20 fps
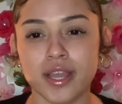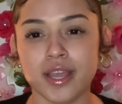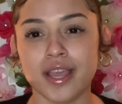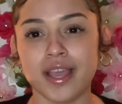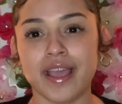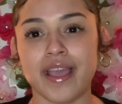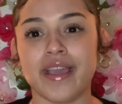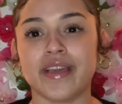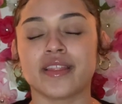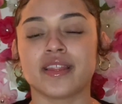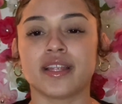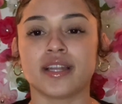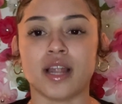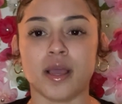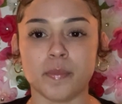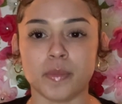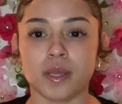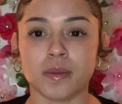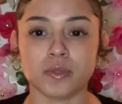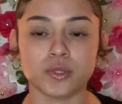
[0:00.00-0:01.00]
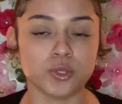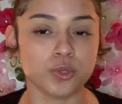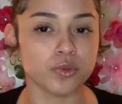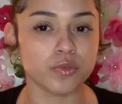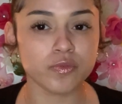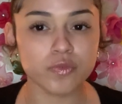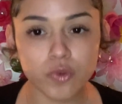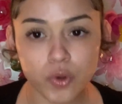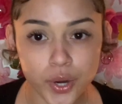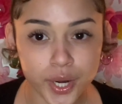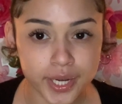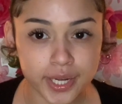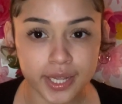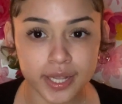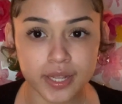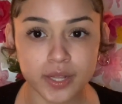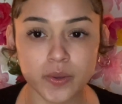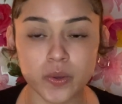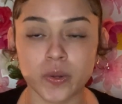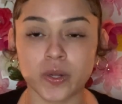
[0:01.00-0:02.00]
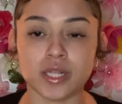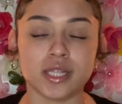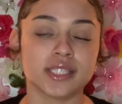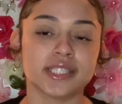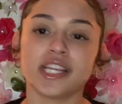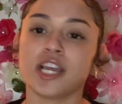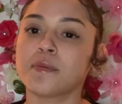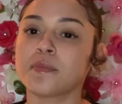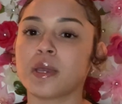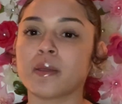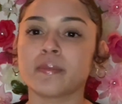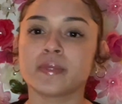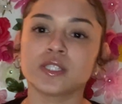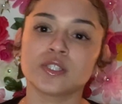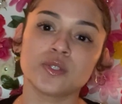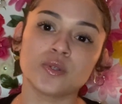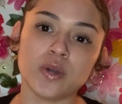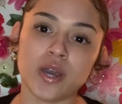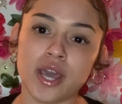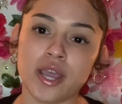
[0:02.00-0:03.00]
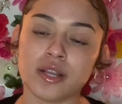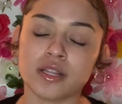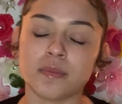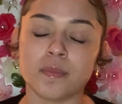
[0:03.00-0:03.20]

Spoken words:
and then not be able to afford it, or the down payment's too high,